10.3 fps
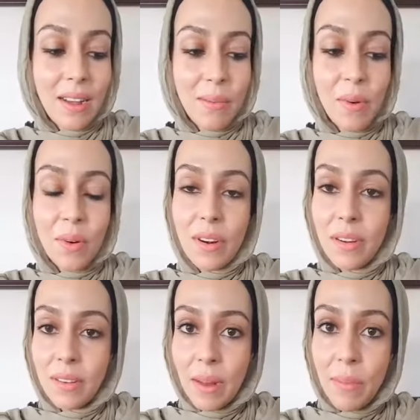
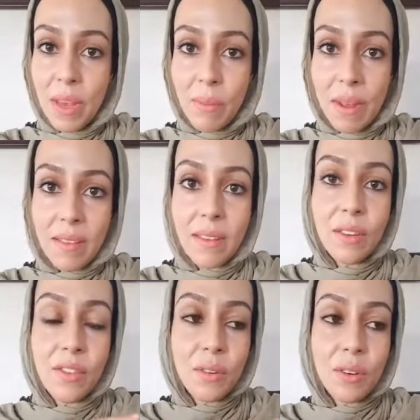or send me a
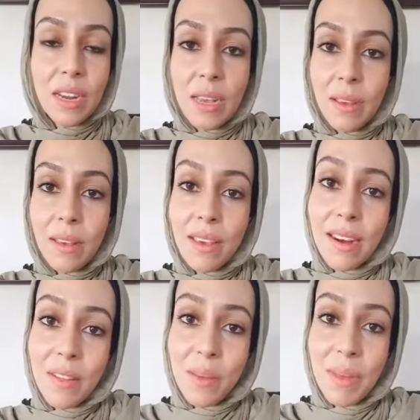message, or get
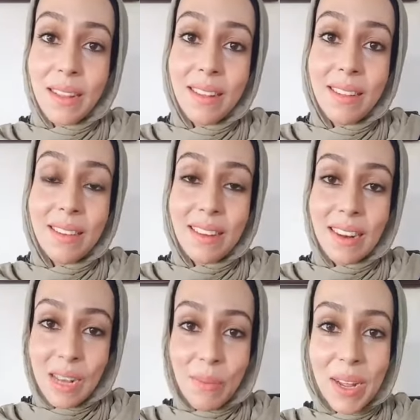on the mailing list
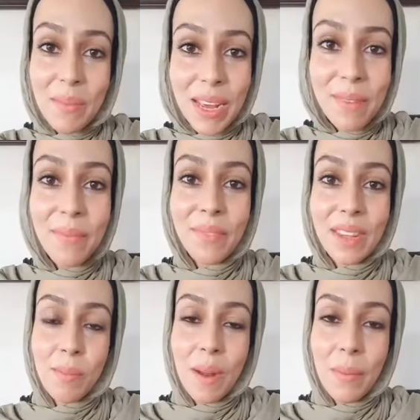and email me.
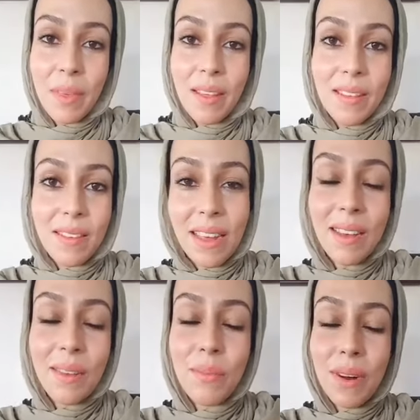That's probably
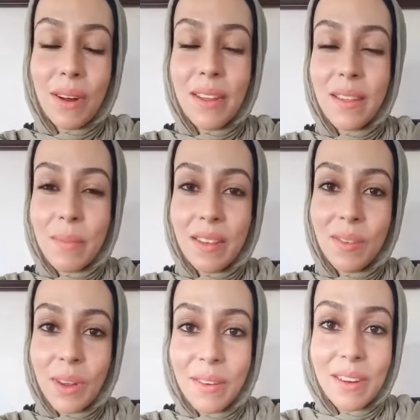the best
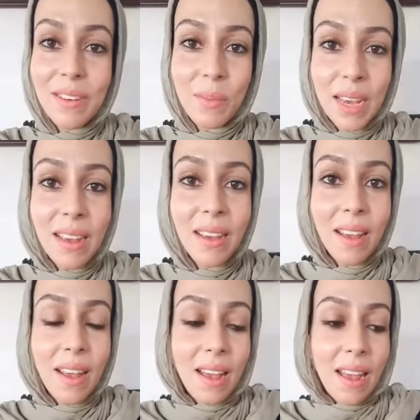way to reach me.
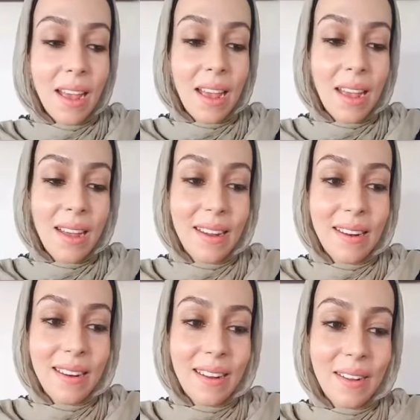
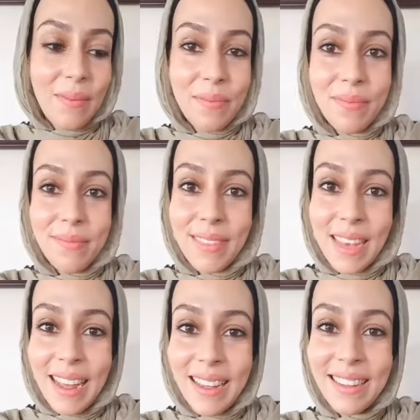And
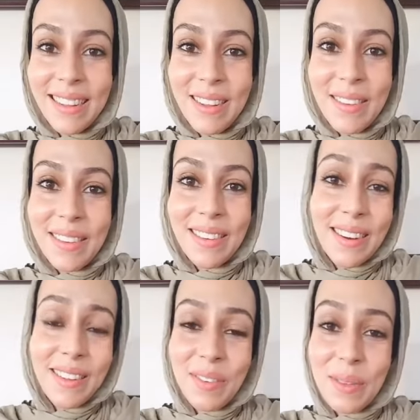yeah,
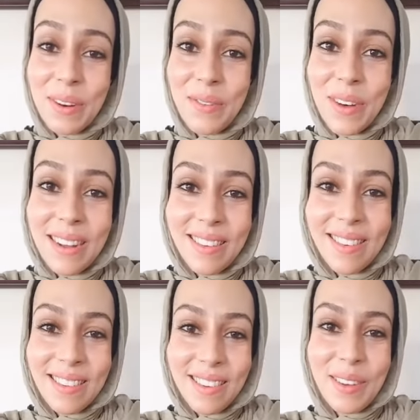share this with your
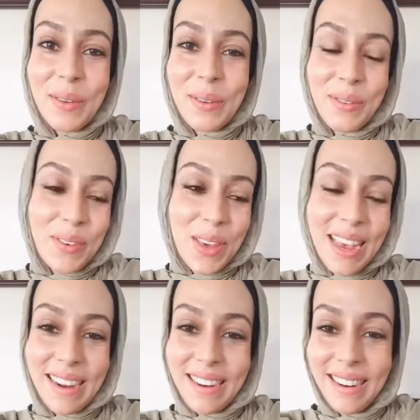friends too if you can.